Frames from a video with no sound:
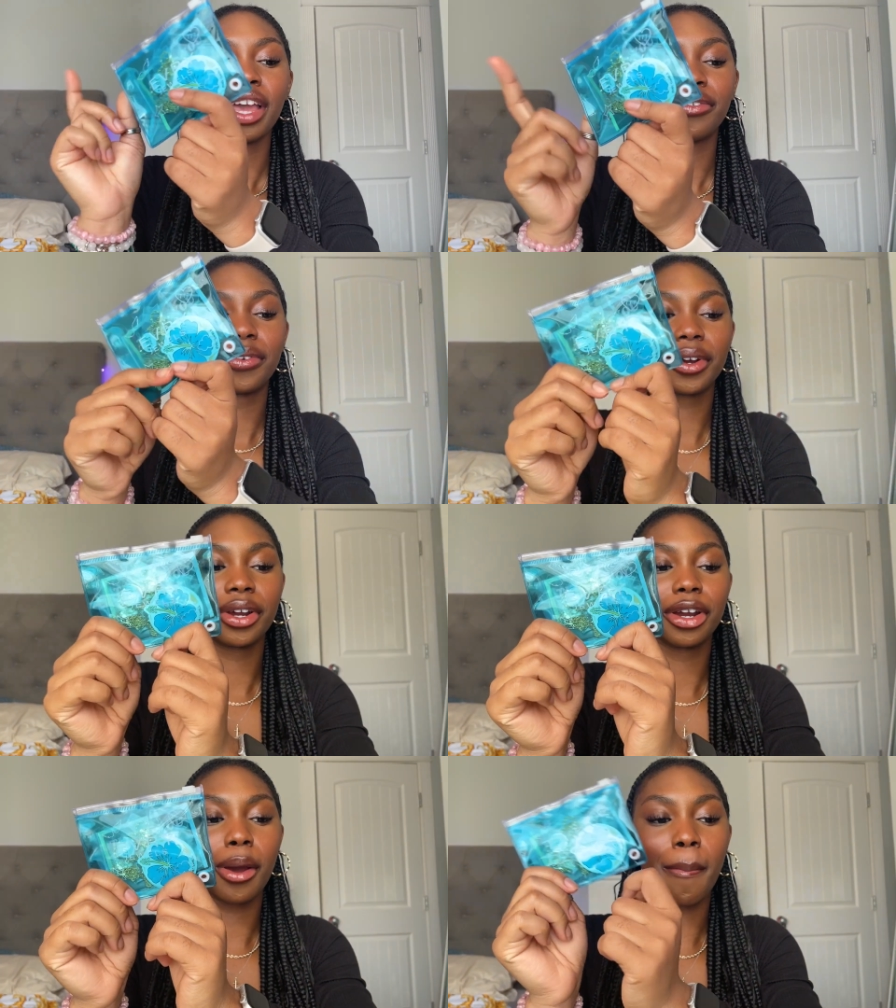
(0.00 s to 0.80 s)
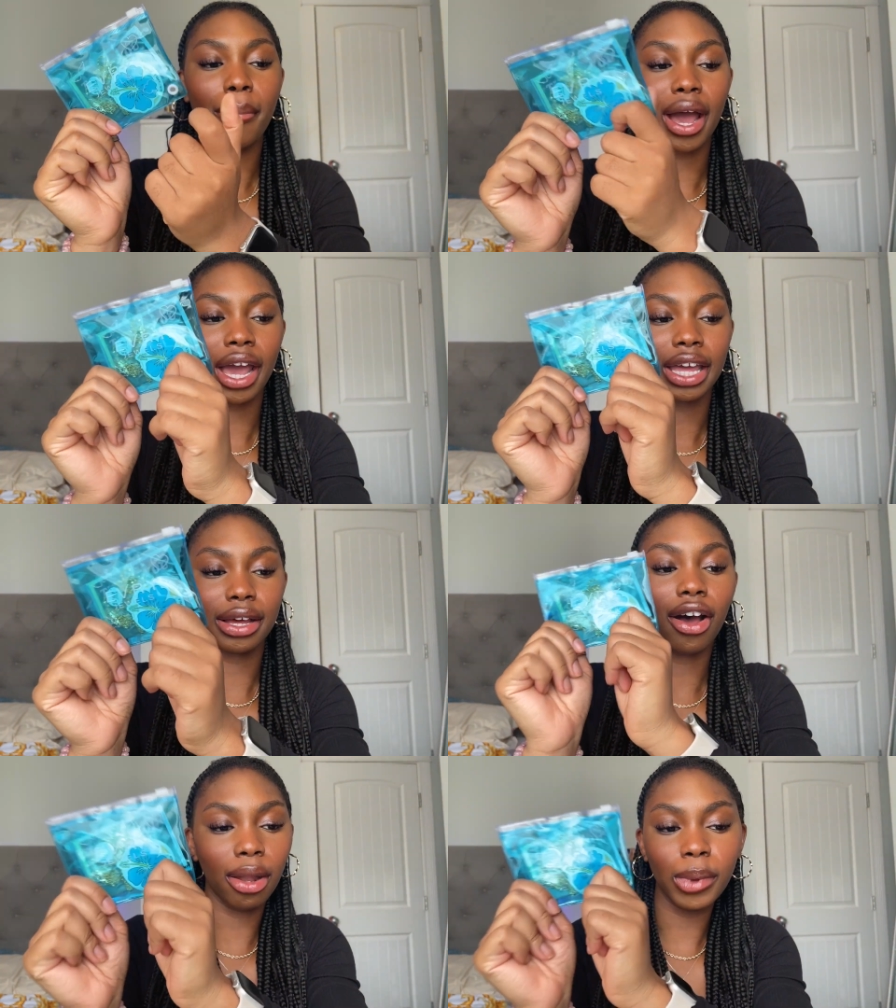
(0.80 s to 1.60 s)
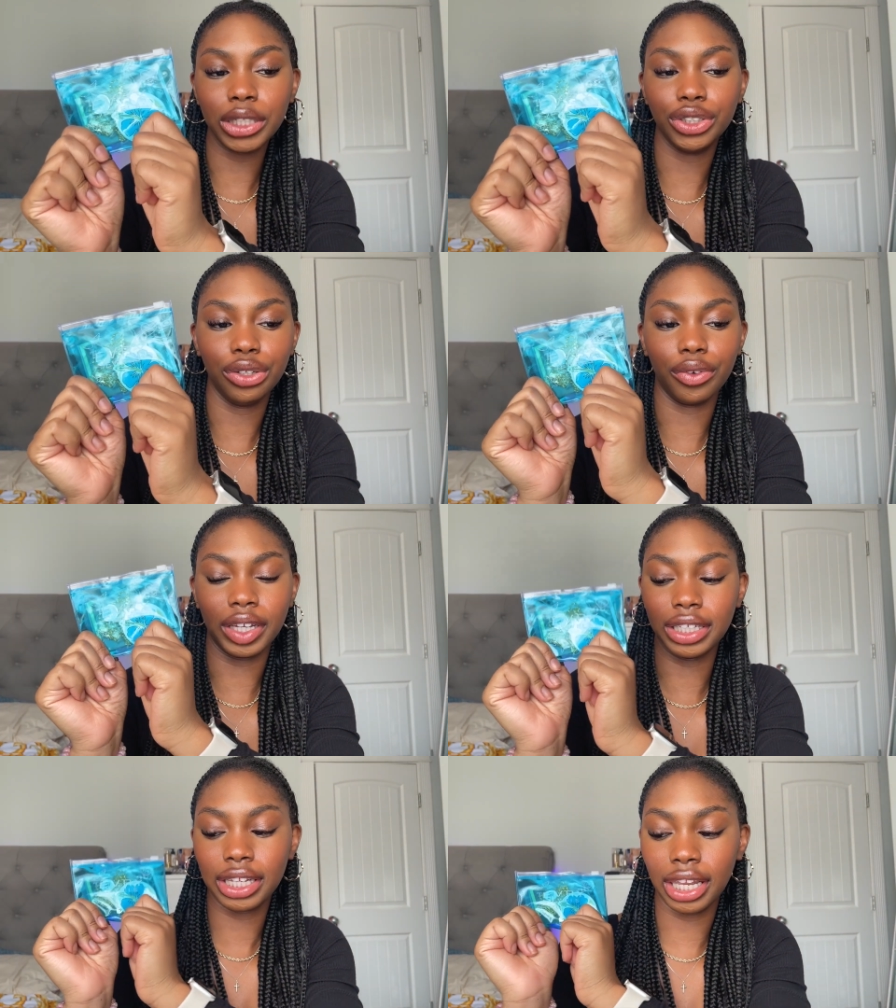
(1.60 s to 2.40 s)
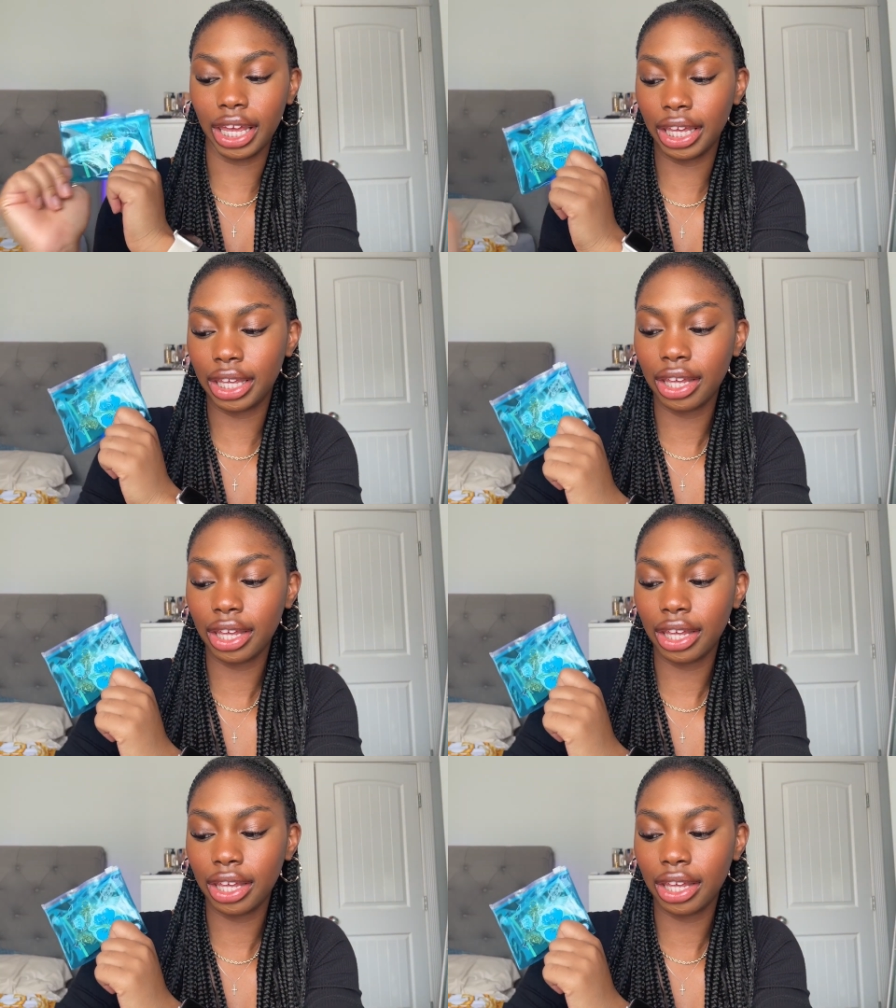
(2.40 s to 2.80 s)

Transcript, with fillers: for my all my jewelry like